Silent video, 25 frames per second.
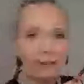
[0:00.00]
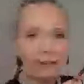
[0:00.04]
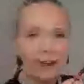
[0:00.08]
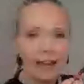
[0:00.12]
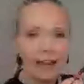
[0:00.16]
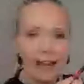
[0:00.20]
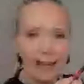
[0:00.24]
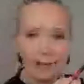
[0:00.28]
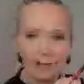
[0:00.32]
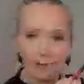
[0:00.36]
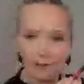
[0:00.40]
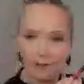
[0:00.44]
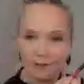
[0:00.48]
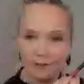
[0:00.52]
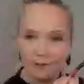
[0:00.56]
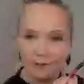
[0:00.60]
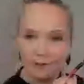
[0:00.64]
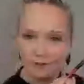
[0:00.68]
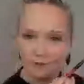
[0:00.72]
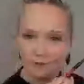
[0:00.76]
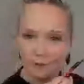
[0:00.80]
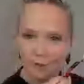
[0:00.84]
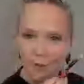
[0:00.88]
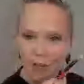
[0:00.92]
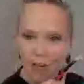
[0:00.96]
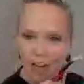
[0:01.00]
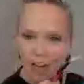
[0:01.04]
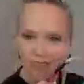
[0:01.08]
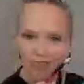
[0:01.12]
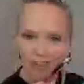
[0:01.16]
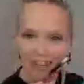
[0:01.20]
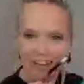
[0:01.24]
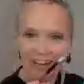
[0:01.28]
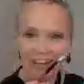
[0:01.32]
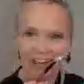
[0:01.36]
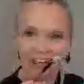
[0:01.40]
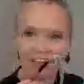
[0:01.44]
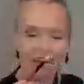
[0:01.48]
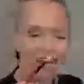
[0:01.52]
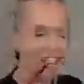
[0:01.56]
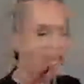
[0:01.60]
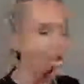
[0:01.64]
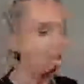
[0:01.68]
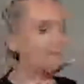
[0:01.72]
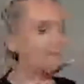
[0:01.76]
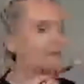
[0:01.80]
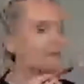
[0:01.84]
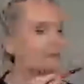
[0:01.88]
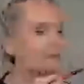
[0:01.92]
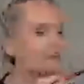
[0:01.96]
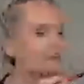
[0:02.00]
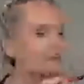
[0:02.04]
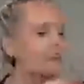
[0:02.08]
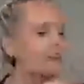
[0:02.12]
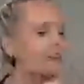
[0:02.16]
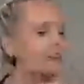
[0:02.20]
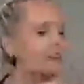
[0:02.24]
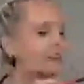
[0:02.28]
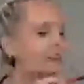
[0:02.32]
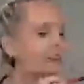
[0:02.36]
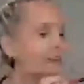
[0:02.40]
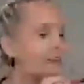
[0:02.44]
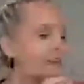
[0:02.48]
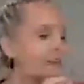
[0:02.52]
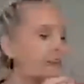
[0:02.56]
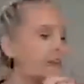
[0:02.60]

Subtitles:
name. Do you have any names for this